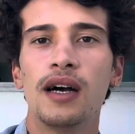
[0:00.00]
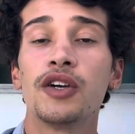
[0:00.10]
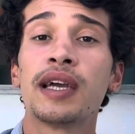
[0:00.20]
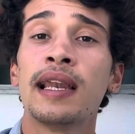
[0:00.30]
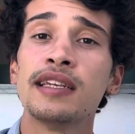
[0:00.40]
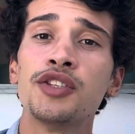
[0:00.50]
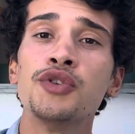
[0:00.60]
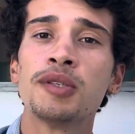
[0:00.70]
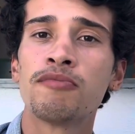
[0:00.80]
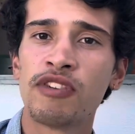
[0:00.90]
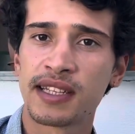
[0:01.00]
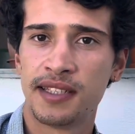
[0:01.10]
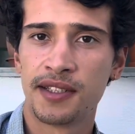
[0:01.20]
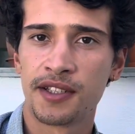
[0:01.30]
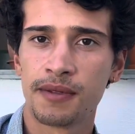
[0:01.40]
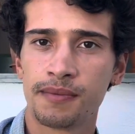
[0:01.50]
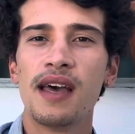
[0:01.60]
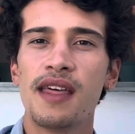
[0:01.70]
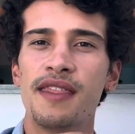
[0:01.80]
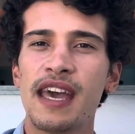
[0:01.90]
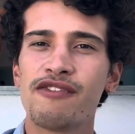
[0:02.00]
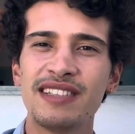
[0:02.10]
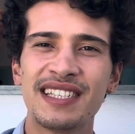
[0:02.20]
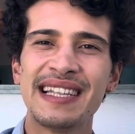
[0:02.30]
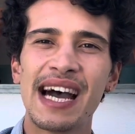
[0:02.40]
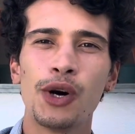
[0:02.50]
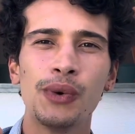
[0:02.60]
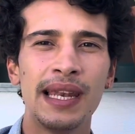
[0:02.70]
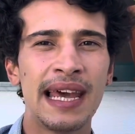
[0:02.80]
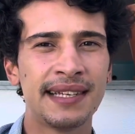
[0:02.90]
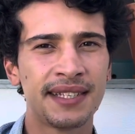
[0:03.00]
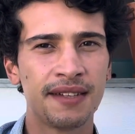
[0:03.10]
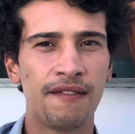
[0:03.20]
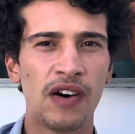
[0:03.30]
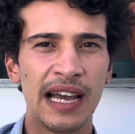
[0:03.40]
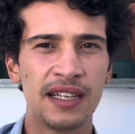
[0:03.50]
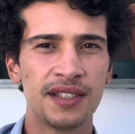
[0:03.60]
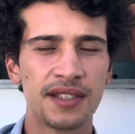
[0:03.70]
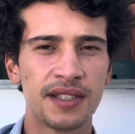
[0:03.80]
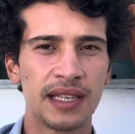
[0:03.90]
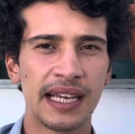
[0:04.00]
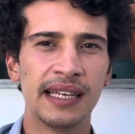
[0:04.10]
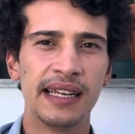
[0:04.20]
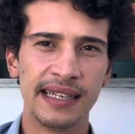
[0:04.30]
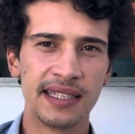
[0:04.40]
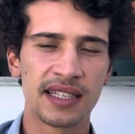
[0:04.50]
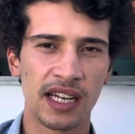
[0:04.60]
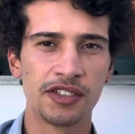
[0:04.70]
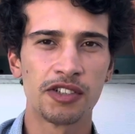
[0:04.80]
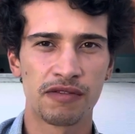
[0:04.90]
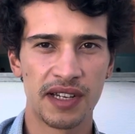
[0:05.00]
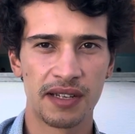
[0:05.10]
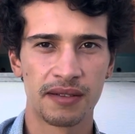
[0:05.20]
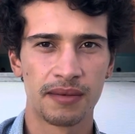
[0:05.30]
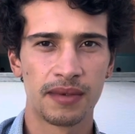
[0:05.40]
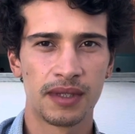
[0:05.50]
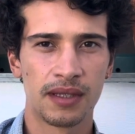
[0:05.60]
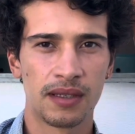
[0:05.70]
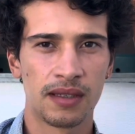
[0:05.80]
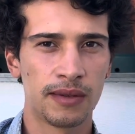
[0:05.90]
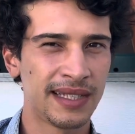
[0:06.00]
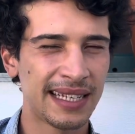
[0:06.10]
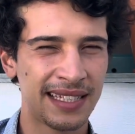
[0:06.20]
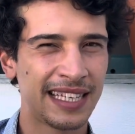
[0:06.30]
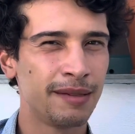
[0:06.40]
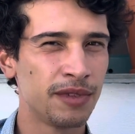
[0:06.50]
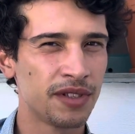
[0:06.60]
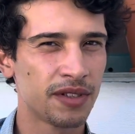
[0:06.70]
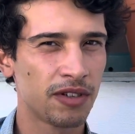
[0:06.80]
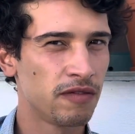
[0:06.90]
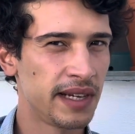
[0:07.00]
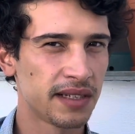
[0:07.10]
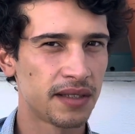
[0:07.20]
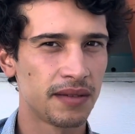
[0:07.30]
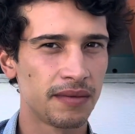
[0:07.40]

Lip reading: Okay, let's do some practice. There is now less violence in his country. Now, is that statement correct?